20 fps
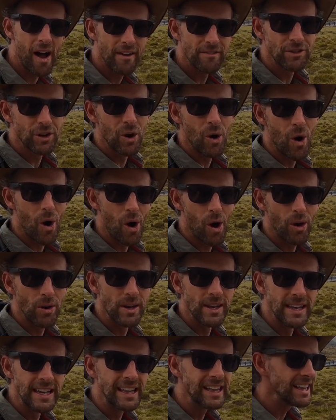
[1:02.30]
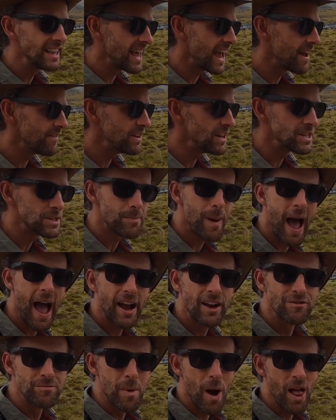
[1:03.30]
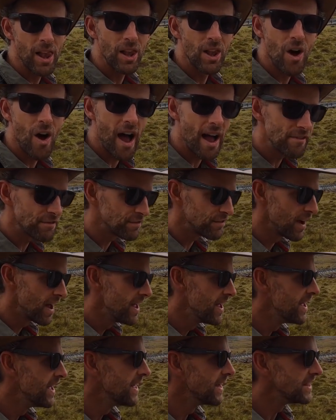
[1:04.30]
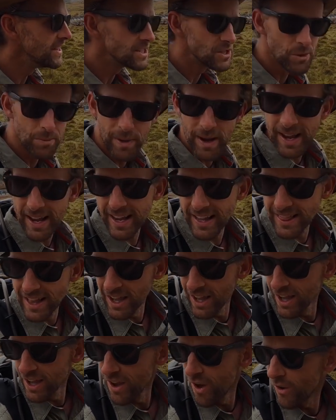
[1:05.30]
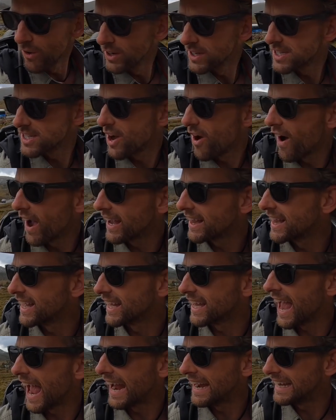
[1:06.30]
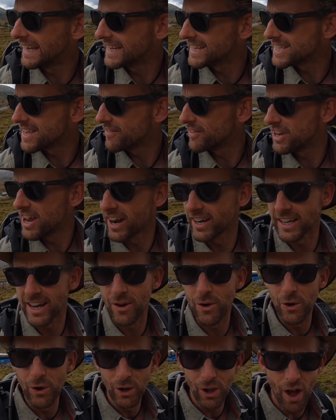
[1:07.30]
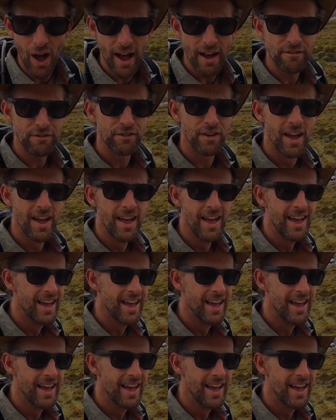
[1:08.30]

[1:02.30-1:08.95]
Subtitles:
I've got nearly the heaviest pack of my life. This will be the longest hike that Katie has ever done in her life.